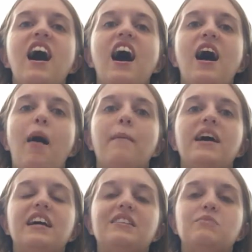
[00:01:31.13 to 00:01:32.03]

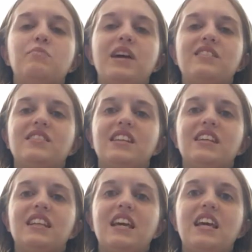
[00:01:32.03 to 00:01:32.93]
It's
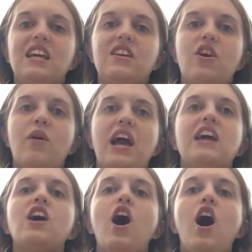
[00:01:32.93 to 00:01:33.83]
basically, you know,
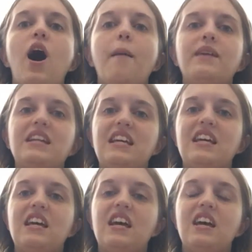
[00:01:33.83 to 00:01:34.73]
a
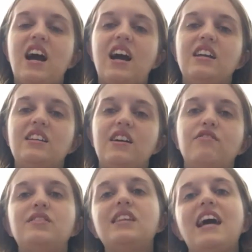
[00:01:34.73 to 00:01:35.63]
comedy kind
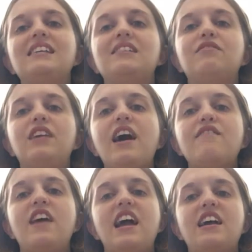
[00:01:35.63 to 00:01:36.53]
of slice of
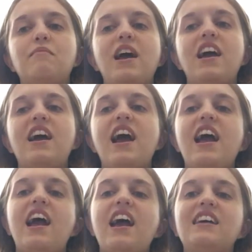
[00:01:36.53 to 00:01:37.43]
life anime,
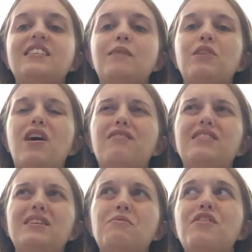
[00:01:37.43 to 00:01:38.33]
except
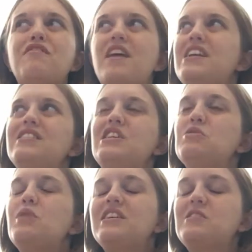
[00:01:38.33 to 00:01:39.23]
obviously with a fantasy
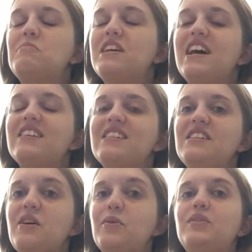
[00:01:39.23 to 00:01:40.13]
twist because, you
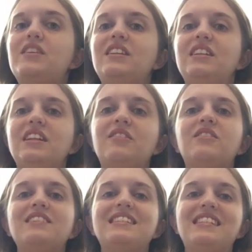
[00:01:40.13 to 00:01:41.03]
know,
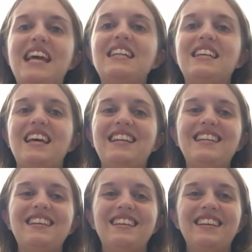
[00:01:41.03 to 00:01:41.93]
literal Satan